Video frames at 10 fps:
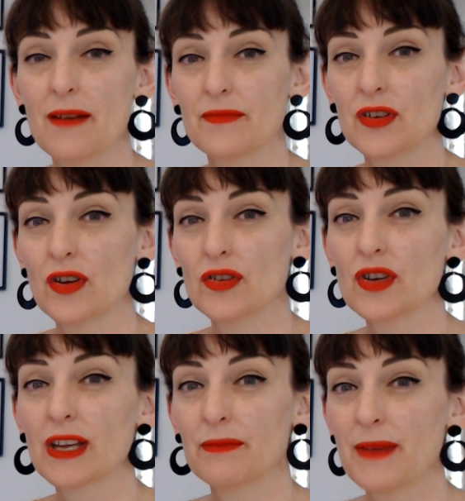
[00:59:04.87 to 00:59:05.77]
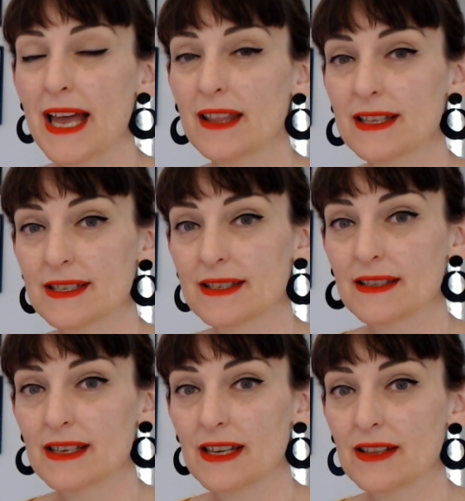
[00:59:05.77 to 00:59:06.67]
you know, you can balance
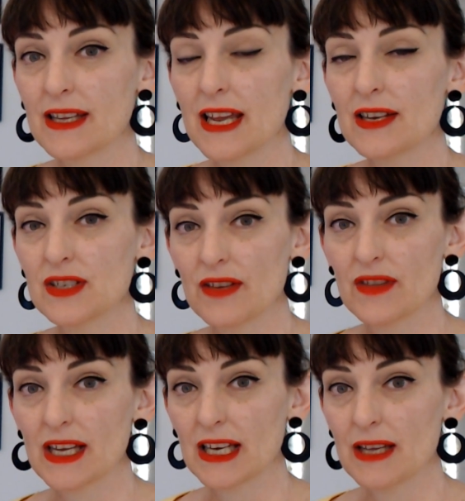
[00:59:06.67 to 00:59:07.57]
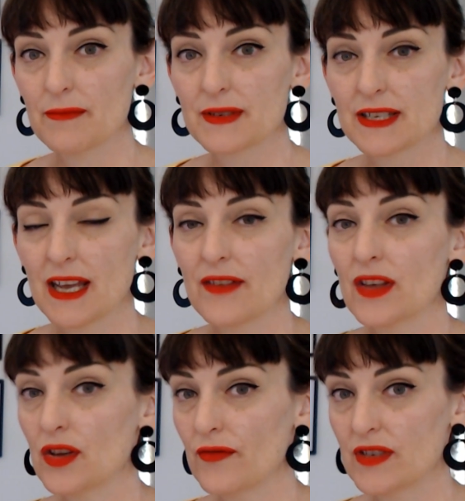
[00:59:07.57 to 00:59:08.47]
the energy of the eclipse that
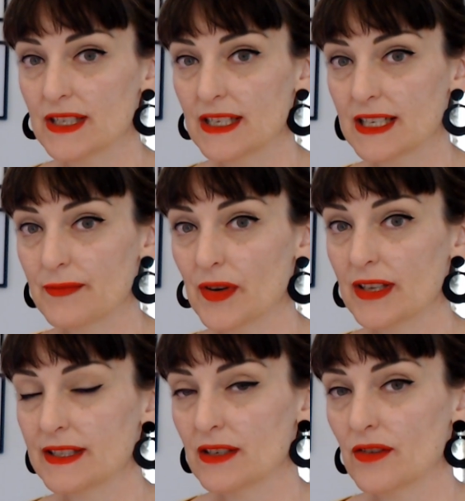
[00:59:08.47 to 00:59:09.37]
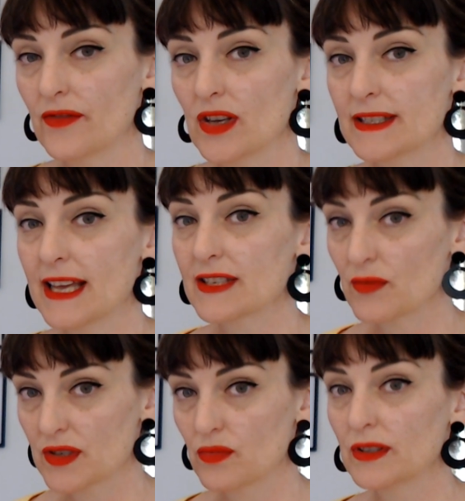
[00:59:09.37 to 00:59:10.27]
you've just experienced in your first house,
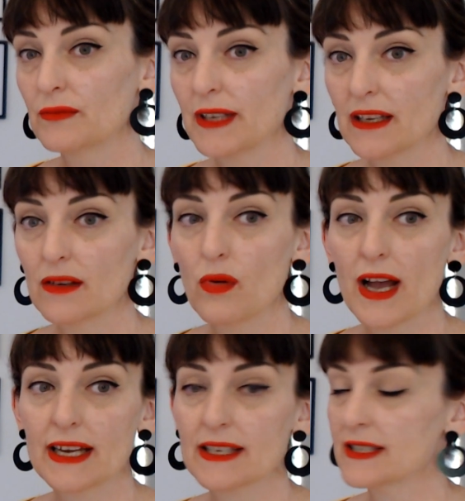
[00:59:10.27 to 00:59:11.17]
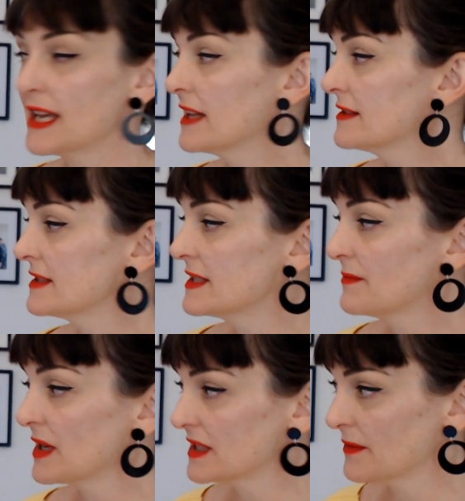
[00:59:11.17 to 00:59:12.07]
which will be quite intense,
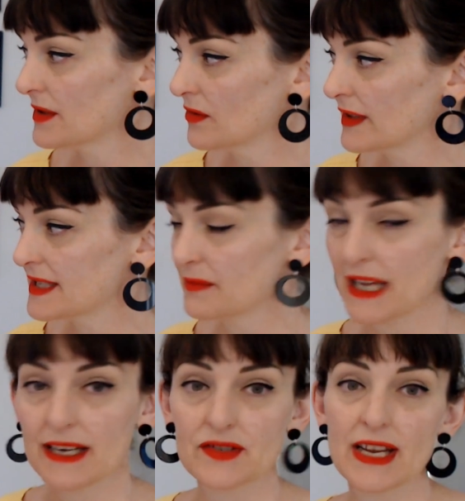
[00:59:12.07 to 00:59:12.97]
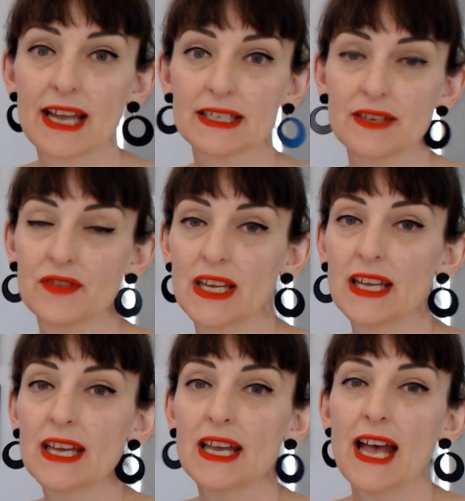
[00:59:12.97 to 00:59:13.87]
especially with all this planetary activity
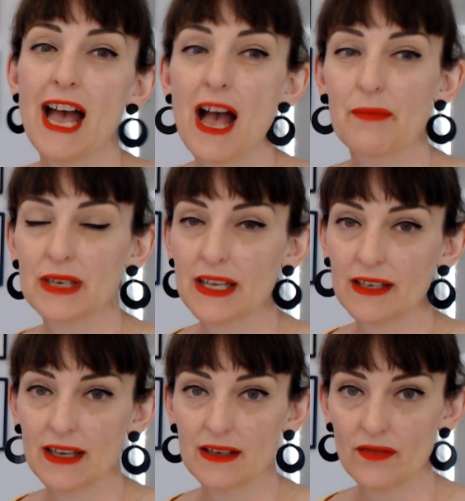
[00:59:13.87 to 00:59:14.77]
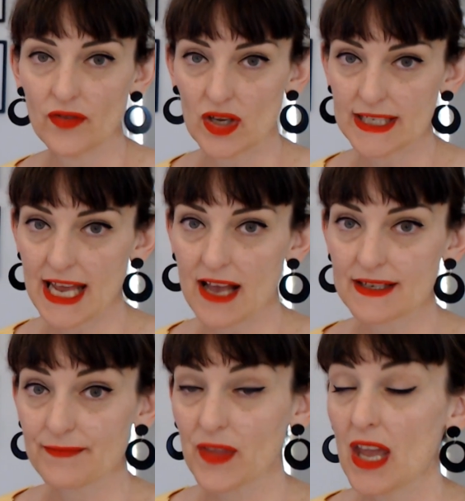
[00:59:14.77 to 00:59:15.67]
happening in your first house.
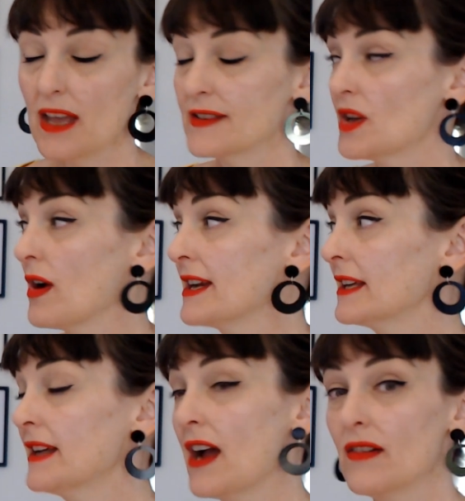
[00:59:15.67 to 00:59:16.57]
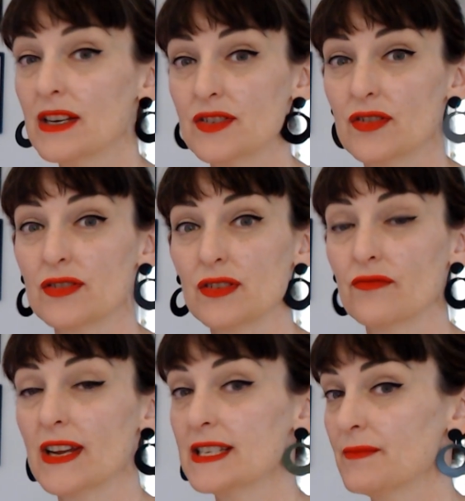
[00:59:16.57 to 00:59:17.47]
So I'd encourage you to
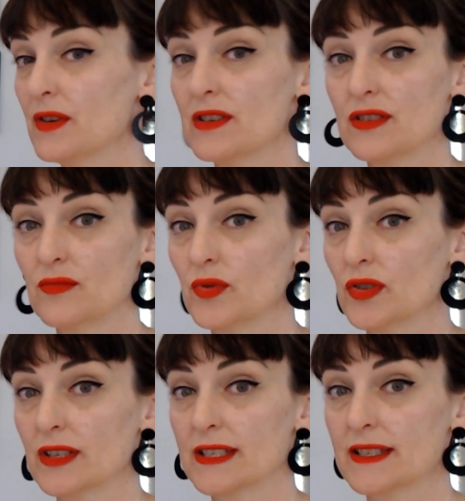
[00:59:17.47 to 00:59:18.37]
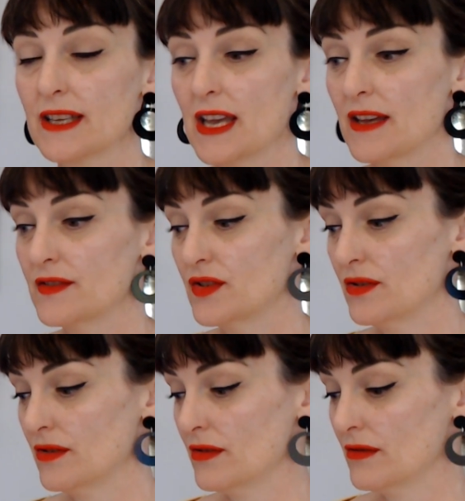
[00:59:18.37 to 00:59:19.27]
read spiritual books,
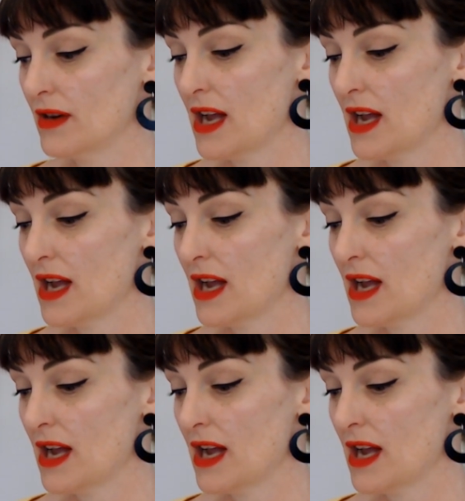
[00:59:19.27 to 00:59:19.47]
to